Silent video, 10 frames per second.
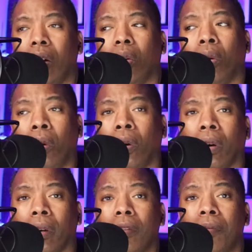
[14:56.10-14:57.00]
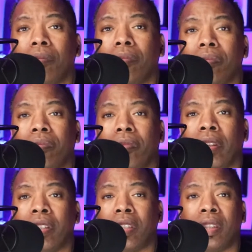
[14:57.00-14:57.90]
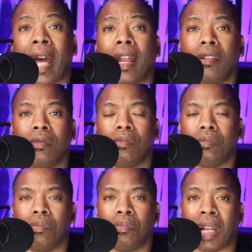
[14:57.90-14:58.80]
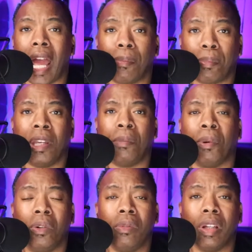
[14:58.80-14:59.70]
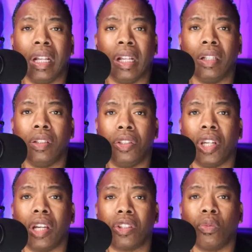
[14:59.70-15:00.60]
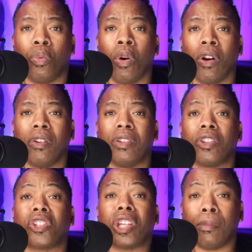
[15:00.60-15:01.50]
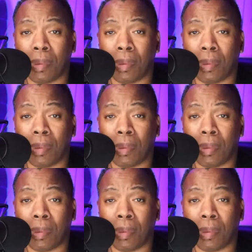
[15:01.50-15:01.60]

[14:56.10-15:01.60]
Or is it that black people just weren't some